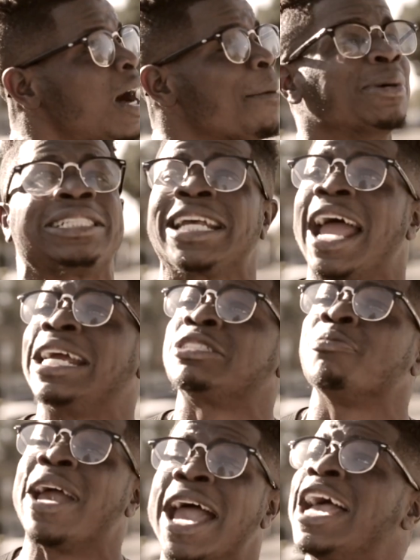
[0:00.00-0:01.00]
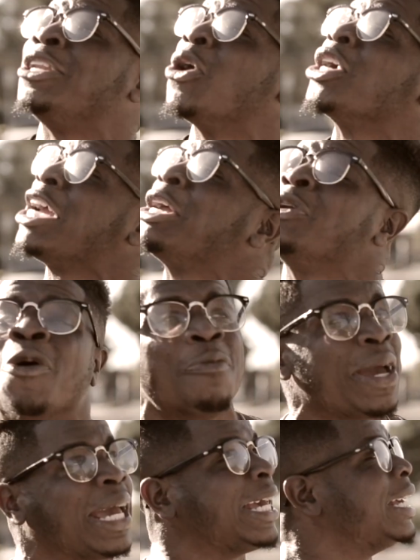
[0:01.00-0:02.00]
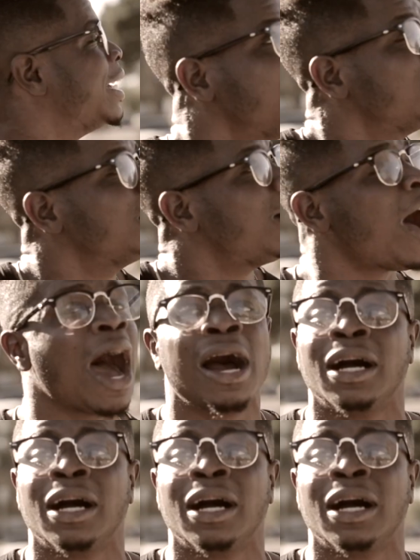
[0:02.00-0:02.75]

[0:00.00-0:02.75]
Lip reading: I'm a changed man. New year, new me. Huh?